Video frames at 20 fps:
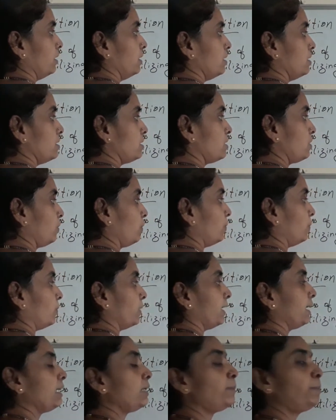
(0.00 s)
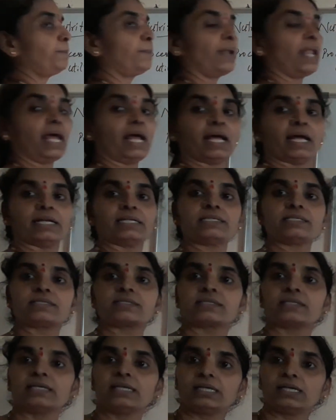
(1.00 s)
So, in
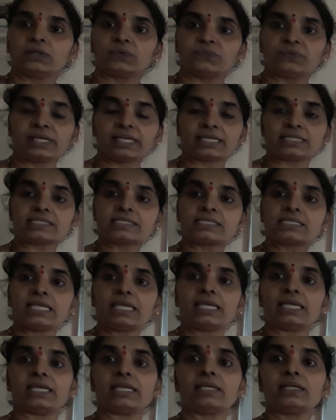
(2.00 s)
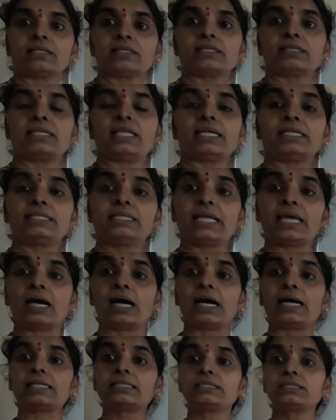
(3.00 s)
plants, we can see that there
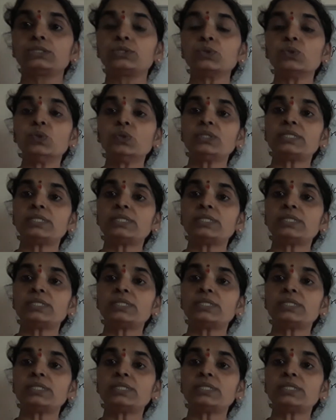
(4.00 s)
are two